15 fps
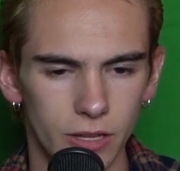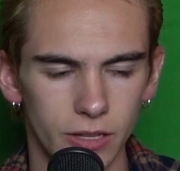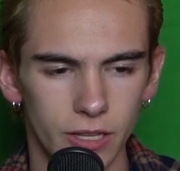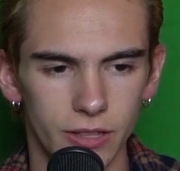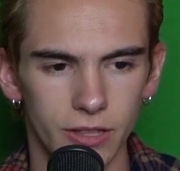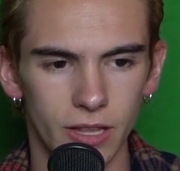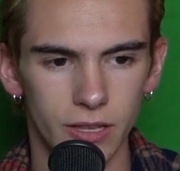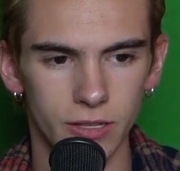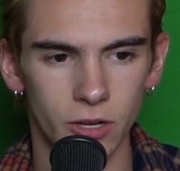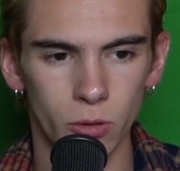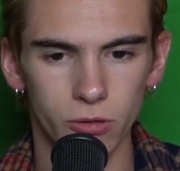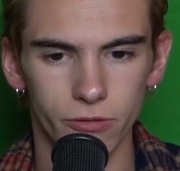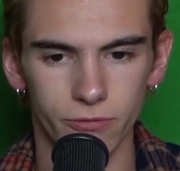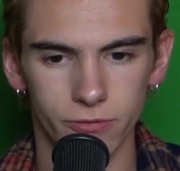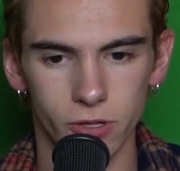You know,
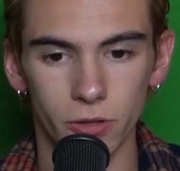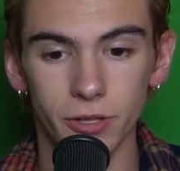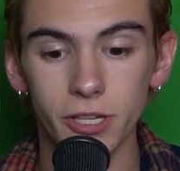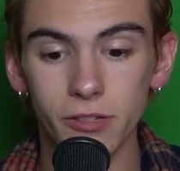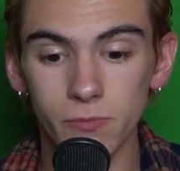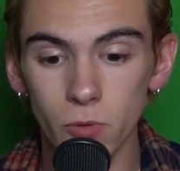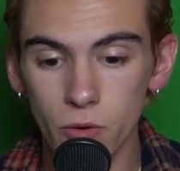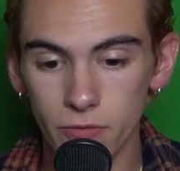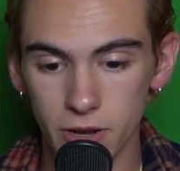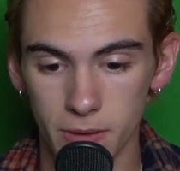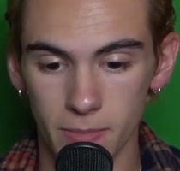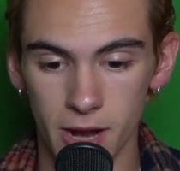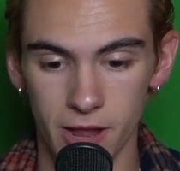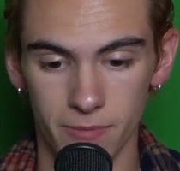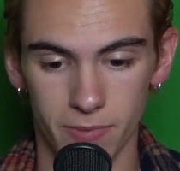so this movie, in
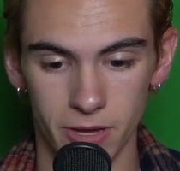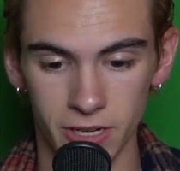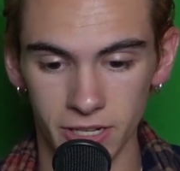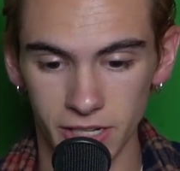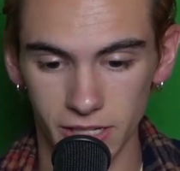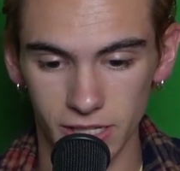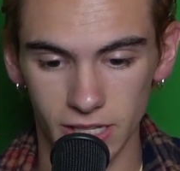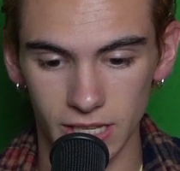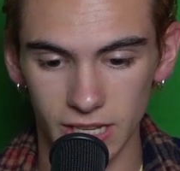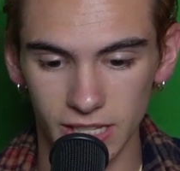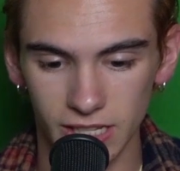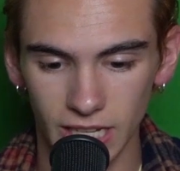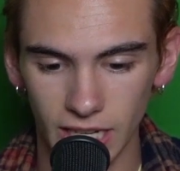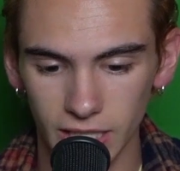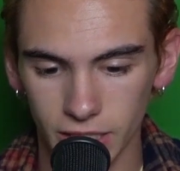my opinion,
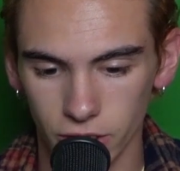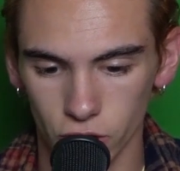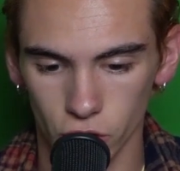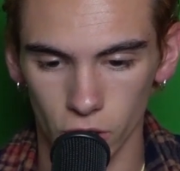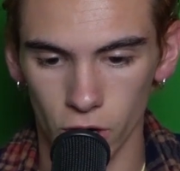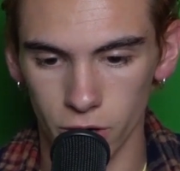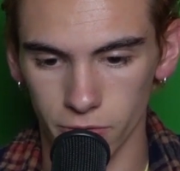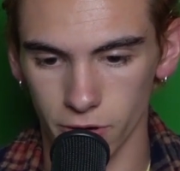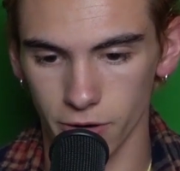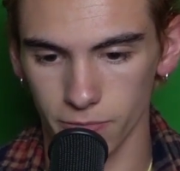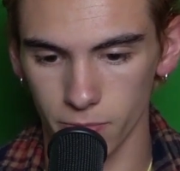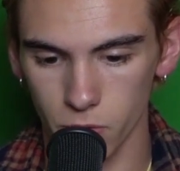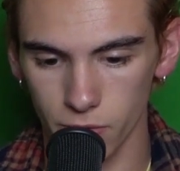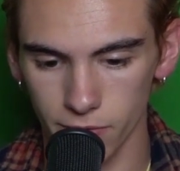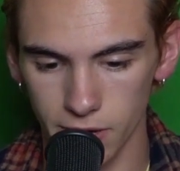it's kind of like a genre of
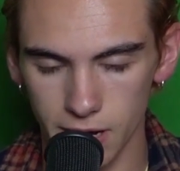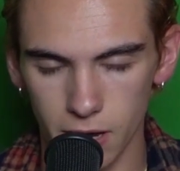movie.